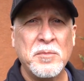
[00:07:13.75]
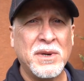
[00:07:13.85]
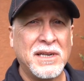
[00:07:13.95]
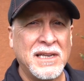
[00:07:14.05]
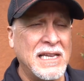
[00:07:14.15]

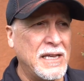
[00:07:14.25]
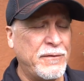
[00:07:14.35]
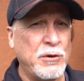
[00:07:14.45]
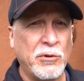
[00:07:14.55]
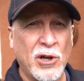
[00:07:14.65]
but
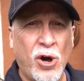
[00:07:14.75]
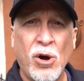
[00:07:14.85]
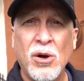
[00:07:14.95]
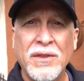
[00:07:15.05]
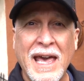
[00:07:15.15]
if you
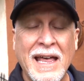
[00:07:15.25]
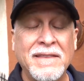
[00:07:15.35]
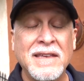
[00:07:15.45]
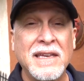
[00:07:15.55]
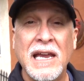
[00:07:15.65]
recall, they
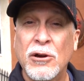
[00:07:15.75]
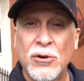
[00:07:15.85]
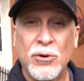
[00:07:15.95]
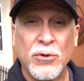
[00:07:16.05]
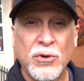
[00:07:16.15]
had the
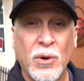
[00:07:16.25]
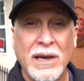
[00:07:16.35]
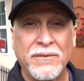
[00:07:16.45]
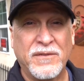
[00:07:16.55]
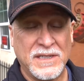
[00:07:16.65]

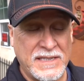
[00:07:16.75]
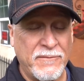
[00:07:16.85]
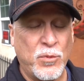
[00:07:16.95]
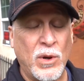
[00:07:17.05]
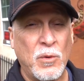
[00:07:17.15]
earthquake, the
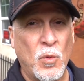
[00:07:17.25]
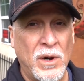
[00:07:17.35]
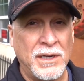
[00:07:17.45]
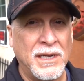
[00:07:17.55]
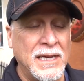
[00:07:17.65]
seven point
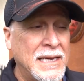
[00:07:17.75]
one